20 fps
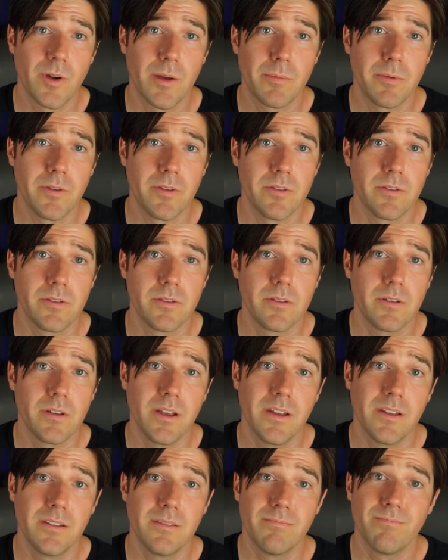weapons
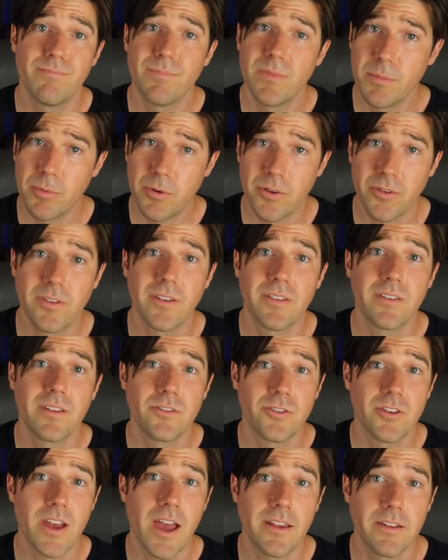and the persistent
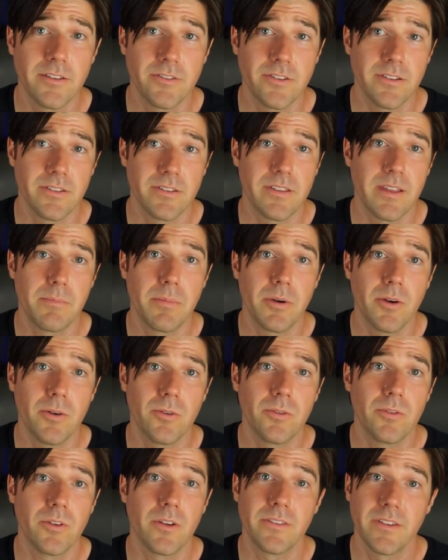challenges they
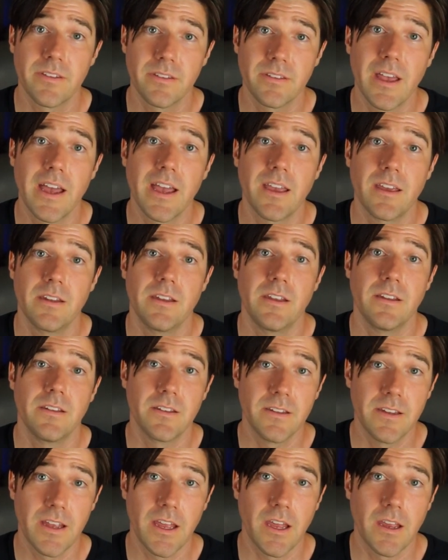pose on society
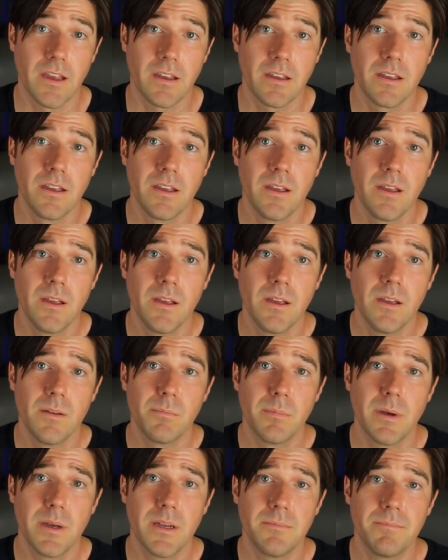today.
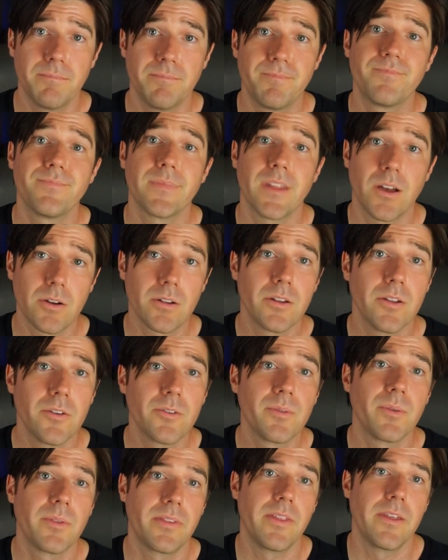But I'll
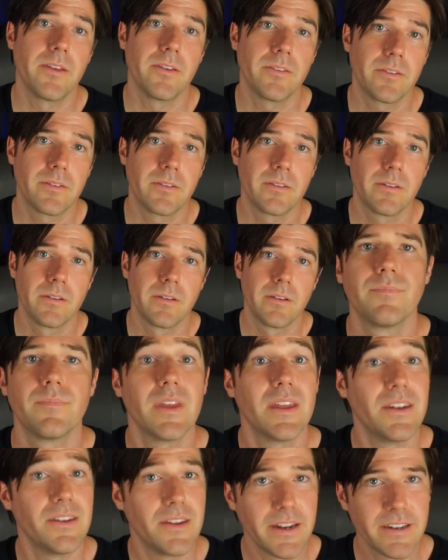close with this.
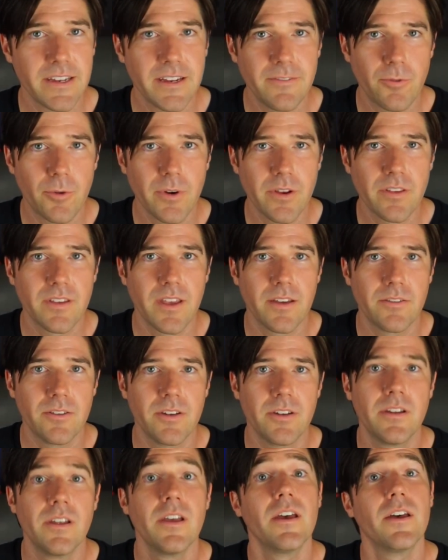In
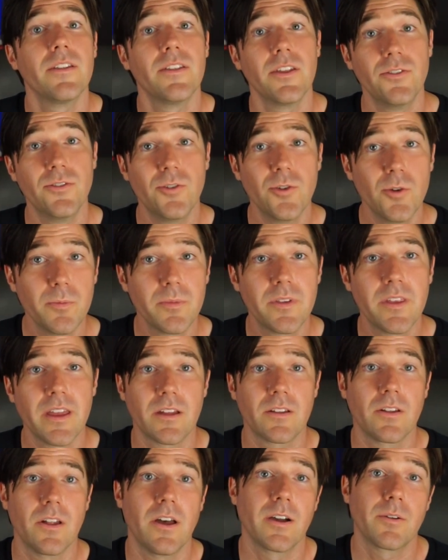1947, the Doomsday
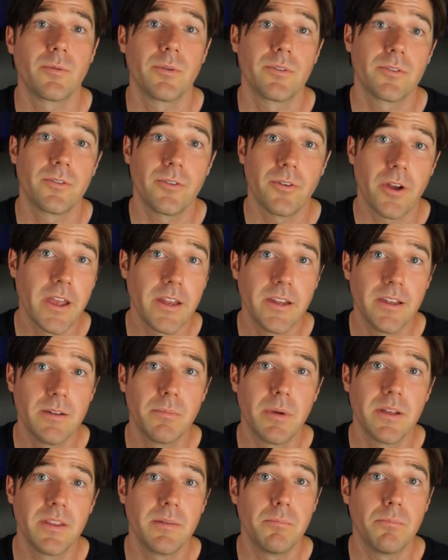Clock was created
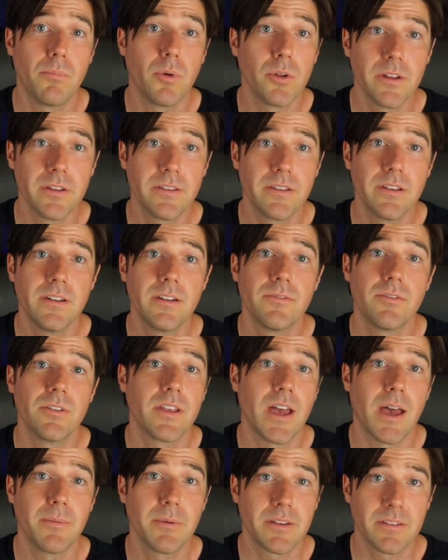by the Bulletin of
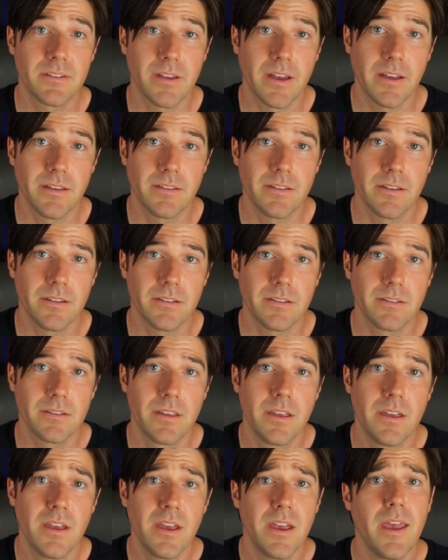Atomic Scientists,
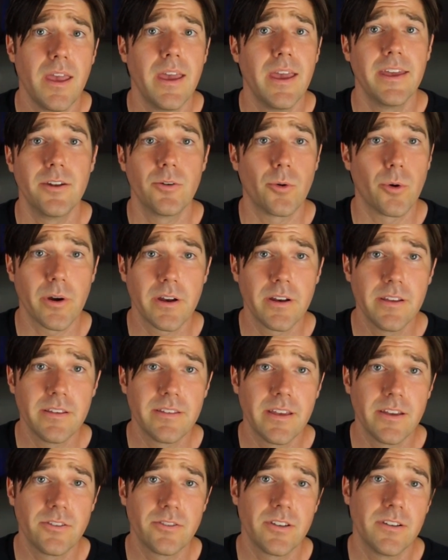an
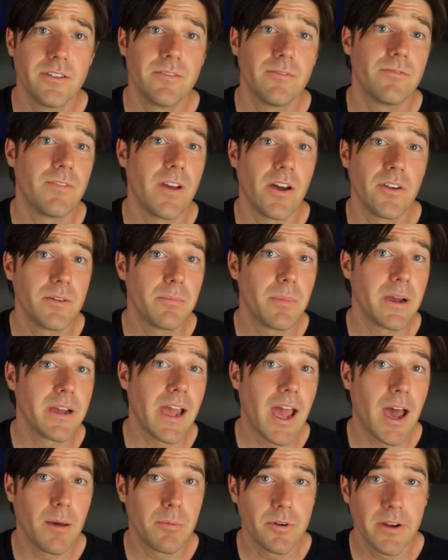organization founded by
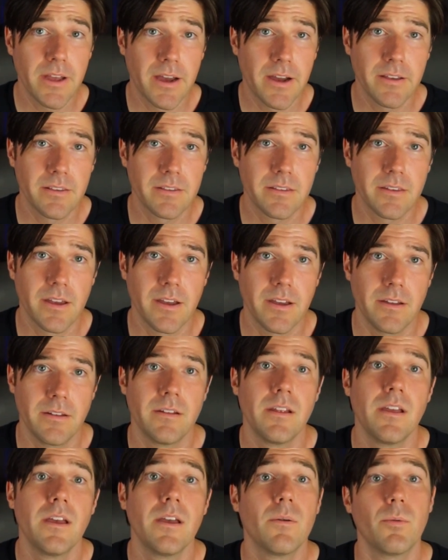Albert Einstein
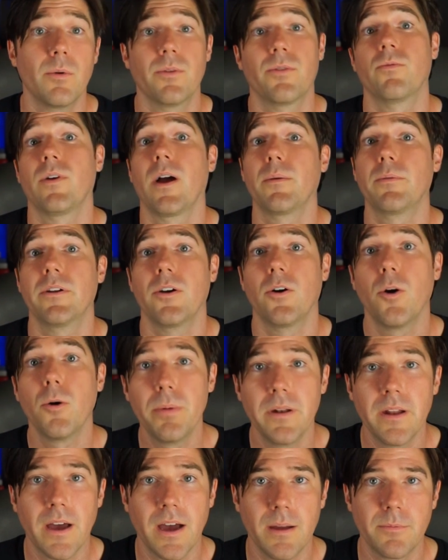with Robert
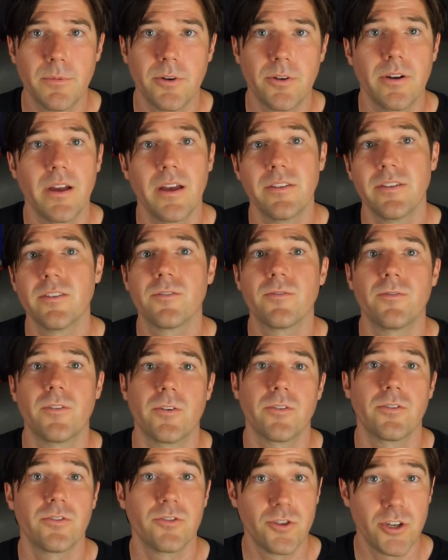Oppenheimer as its
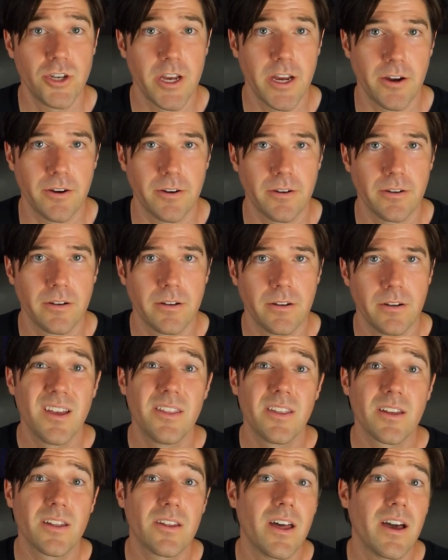first chair.
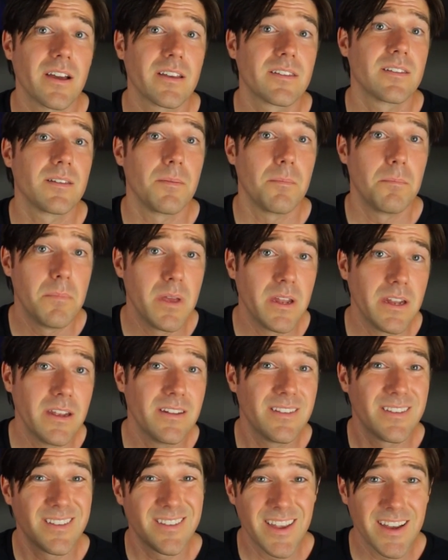The clock's minute
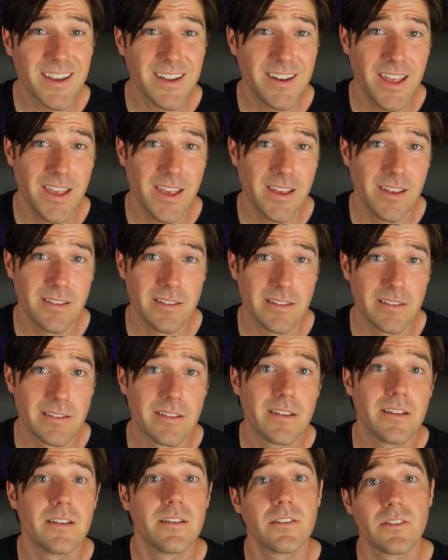and second hands
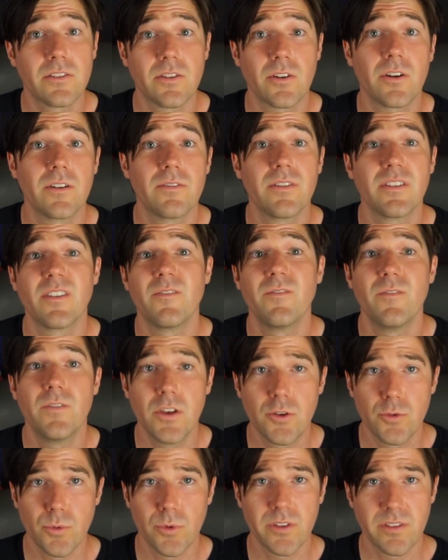serve as a
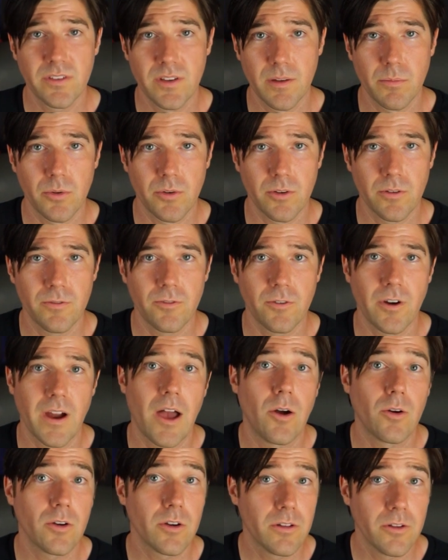visual symbol for
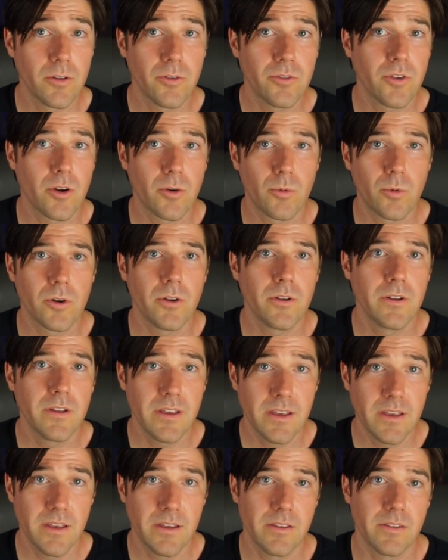how close our world
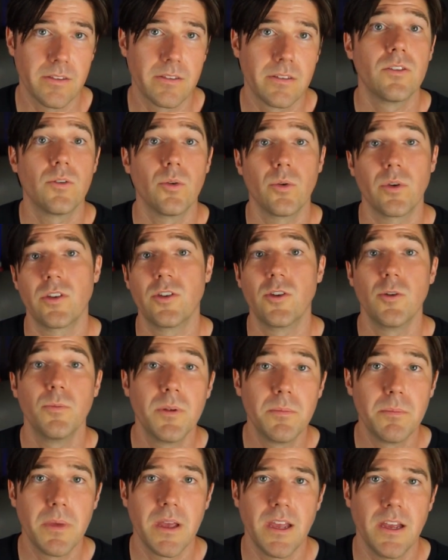is to a
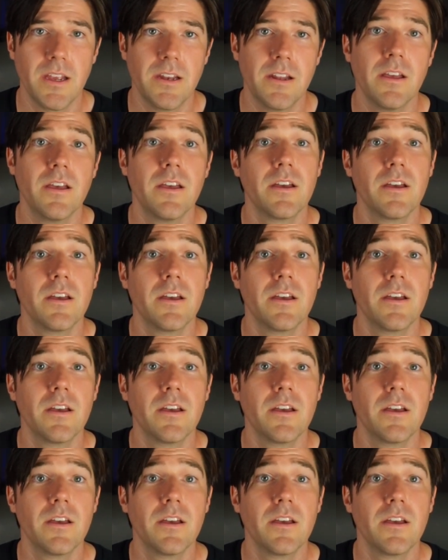human-made,